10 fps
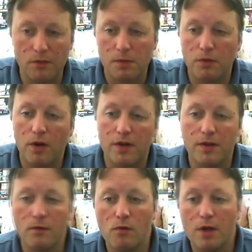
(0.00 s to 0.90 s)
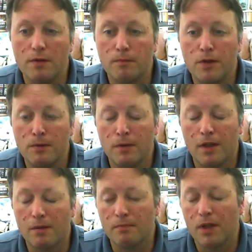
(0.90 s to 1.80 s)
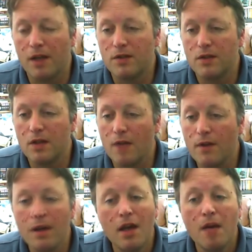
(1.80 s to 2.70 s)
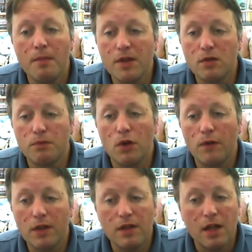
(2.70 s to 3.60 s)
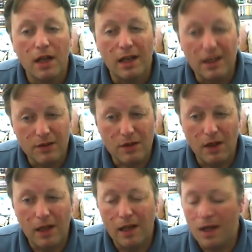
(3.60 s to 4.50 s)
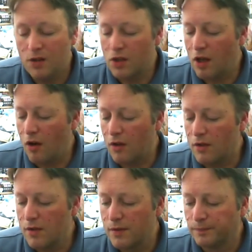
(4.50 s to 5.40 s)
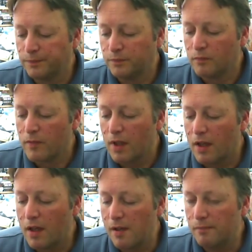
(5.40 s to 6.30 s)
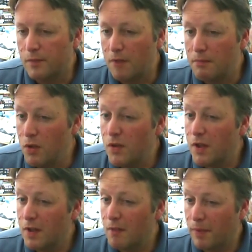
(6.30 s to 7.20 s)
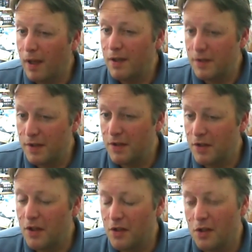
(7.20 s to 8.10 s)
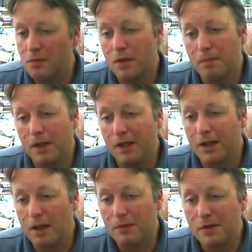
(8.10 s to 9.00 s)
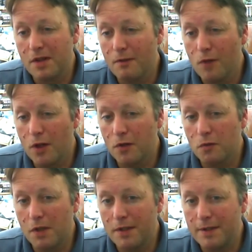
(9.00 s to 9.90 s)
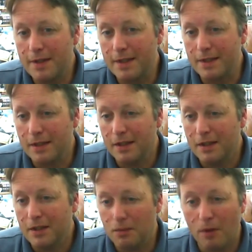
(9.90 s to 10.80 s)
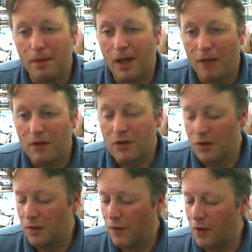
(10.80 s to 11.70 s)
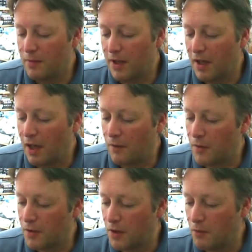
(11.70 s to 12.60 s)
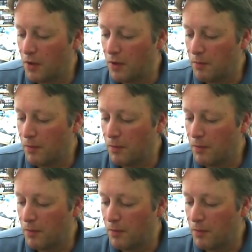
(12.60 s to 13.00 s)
was progressing from one place to the other. Pixel perfect, with slightly larger characters, music that plays the entire time while you're playing the game, so there's not one of those ones that you probably have to turn the volume down after a time when you